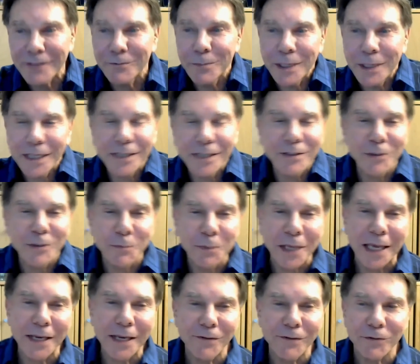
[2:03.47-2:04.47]
they've made to
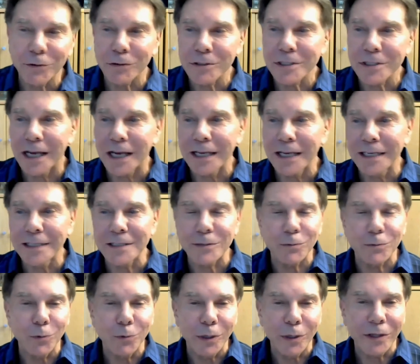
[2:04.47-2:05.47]
behavioral
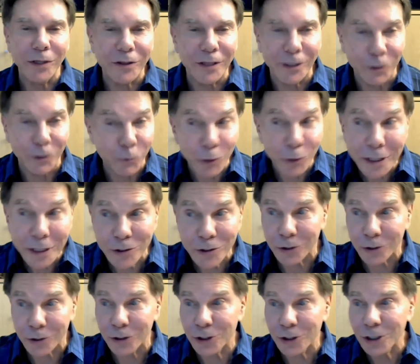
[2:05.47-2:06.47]
science with their
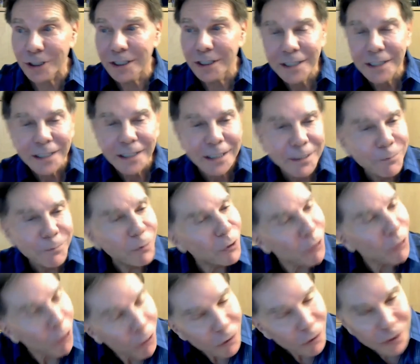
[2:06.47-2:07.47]
research,
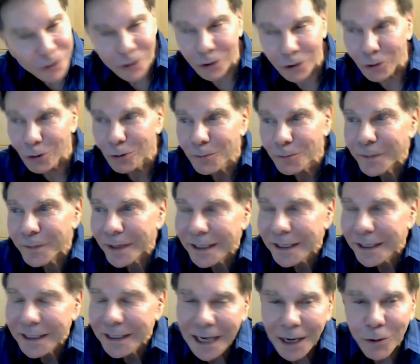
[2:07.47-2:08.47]
but also
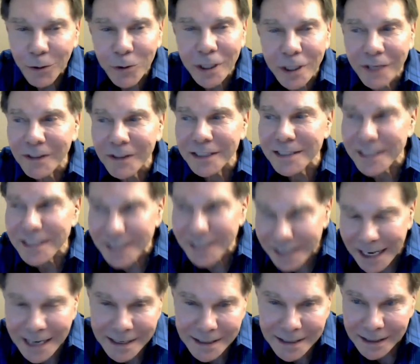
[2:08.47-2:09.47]
how they've
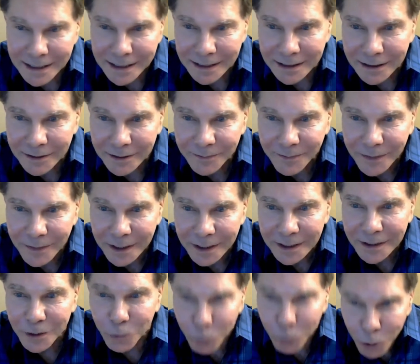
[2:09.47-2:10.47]
extended
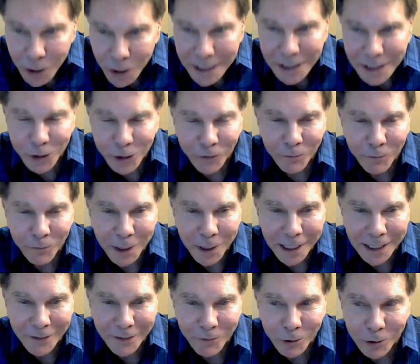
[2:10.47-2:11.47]
the reach of
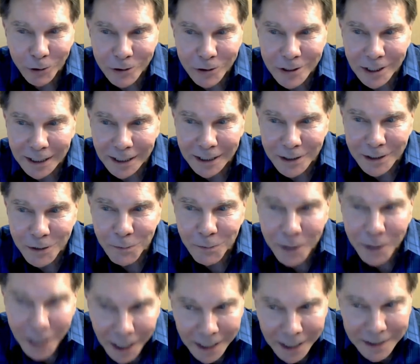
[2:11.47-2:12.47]
behavioral science
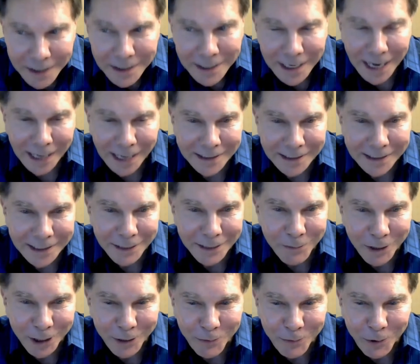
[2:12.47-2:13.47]
beyond the
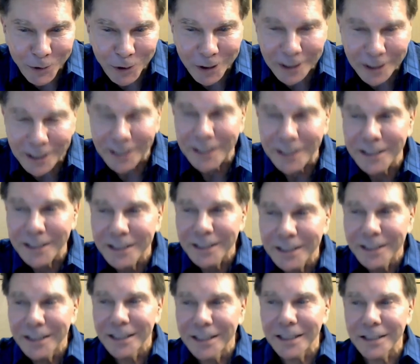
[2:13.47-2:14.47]
academic community
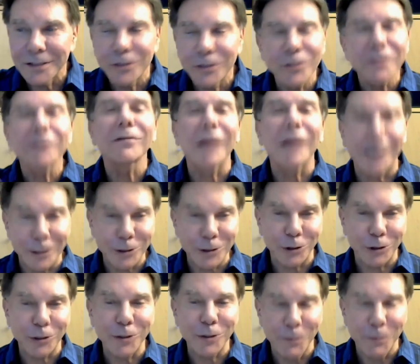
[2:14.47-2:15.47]
to the
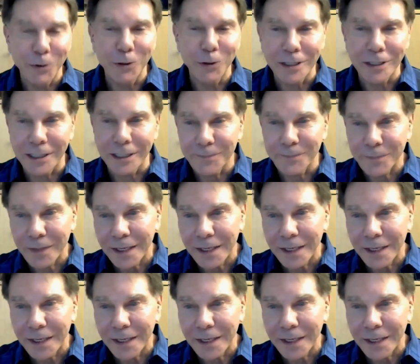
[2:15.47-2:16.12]
larger community.